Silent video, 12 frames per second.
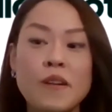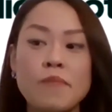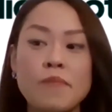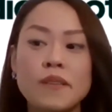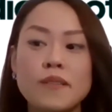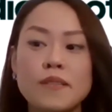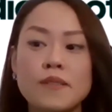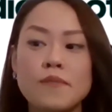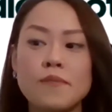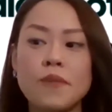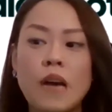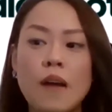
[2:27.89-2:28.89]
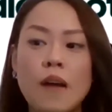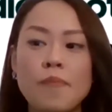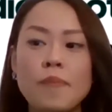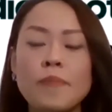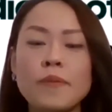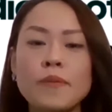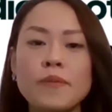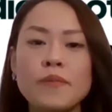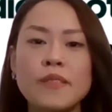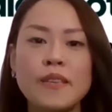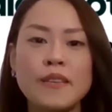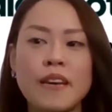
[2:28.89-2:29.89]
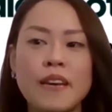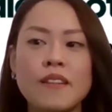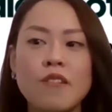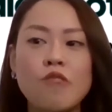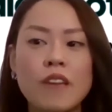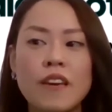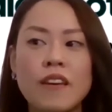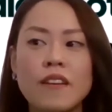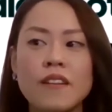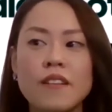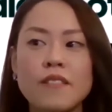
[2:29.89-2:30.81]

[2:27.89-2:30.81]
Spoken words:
Because people think that, okay,